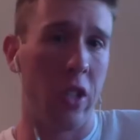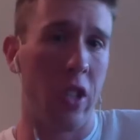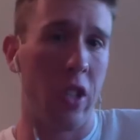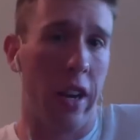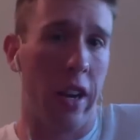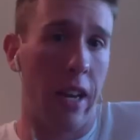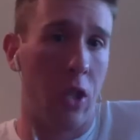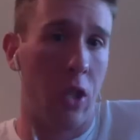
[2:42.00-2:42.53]

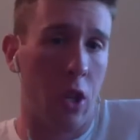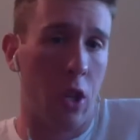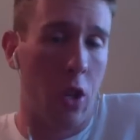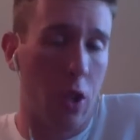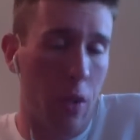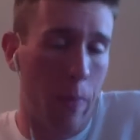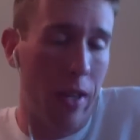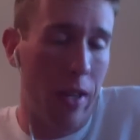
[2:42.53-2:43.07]
I guess,
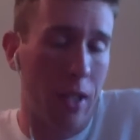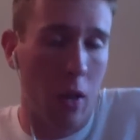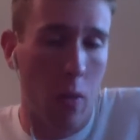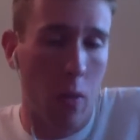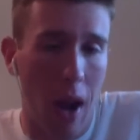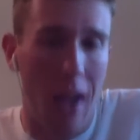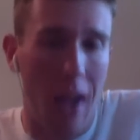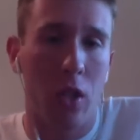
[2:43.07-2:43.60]
it depends on the
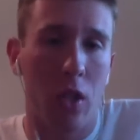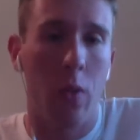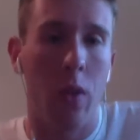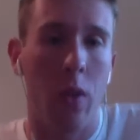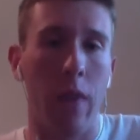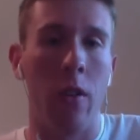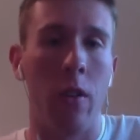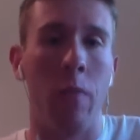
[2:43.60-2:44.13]
roster,
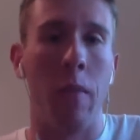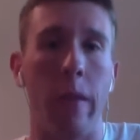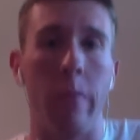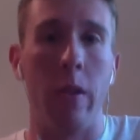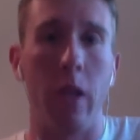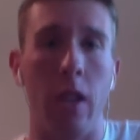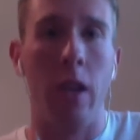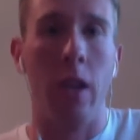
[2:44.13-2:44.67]
whatever it may
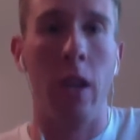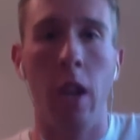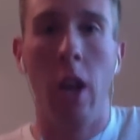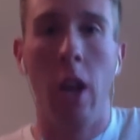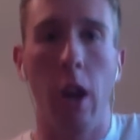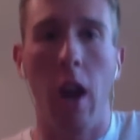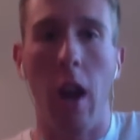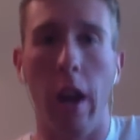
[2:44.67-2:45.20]
be.
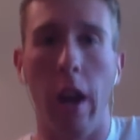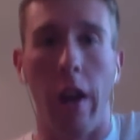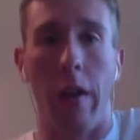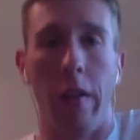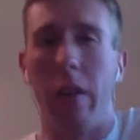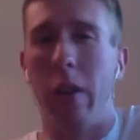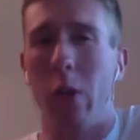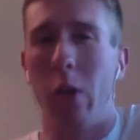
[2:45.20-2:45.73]

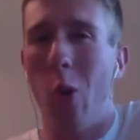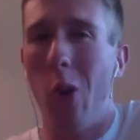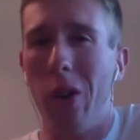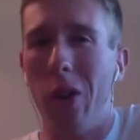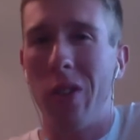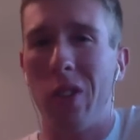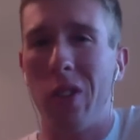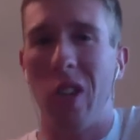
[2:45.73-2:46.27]
New
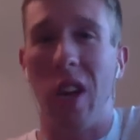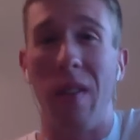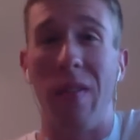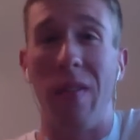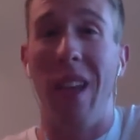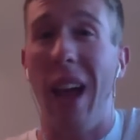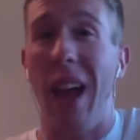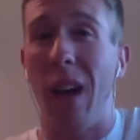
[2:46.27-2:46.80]
Orleans doesn't have
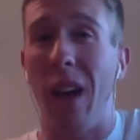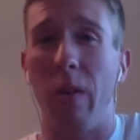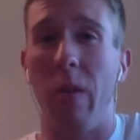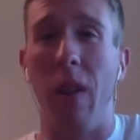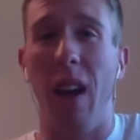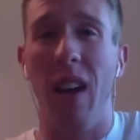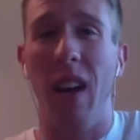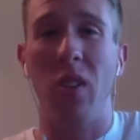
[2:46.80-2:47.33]
that good of a
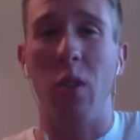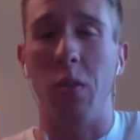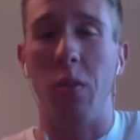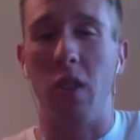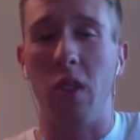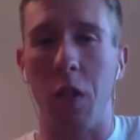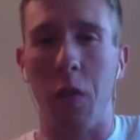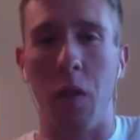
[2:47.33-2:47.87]
roster
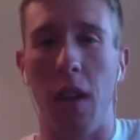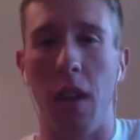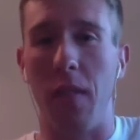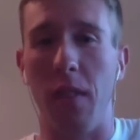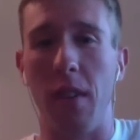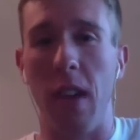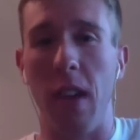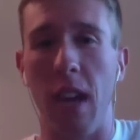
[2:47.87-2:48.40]
besides for
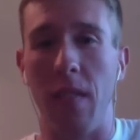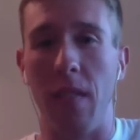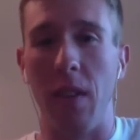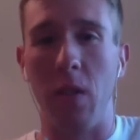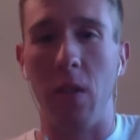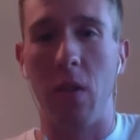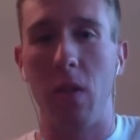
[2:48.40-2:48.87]
Anthony Davis.